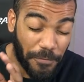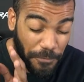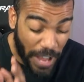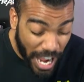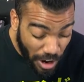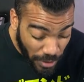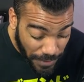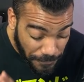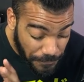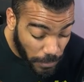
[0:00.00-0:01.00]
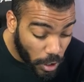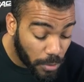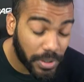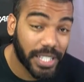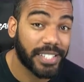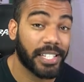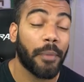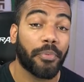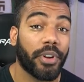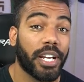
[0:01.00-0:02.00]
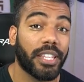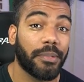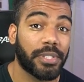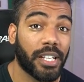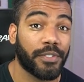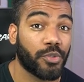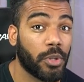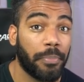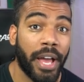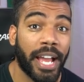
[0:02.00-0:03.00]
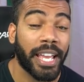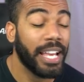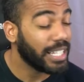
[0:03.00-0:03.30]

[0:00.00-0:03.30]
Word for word: very firmly separated themselves from the pack,